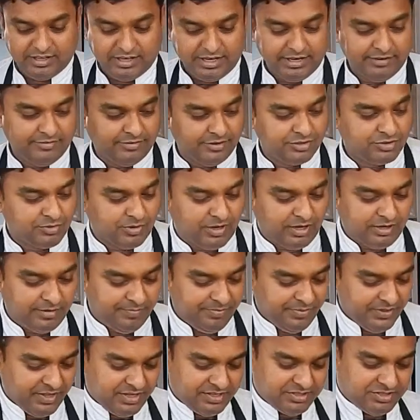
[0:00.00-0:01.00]
the knife as well.
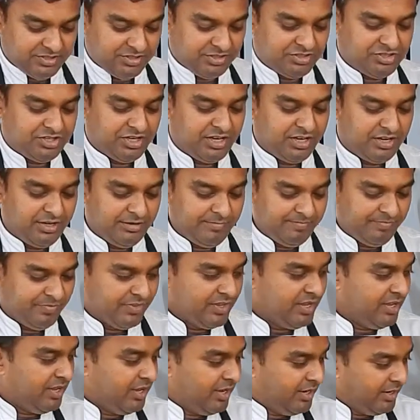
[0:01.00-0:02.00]
So chicken.
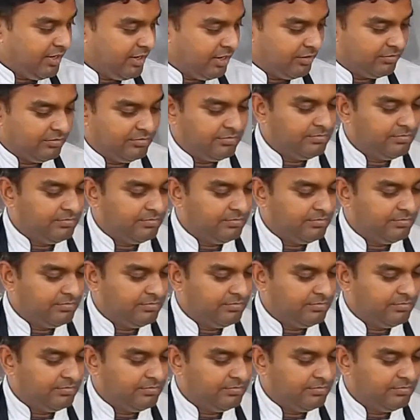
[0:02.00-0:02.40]
Now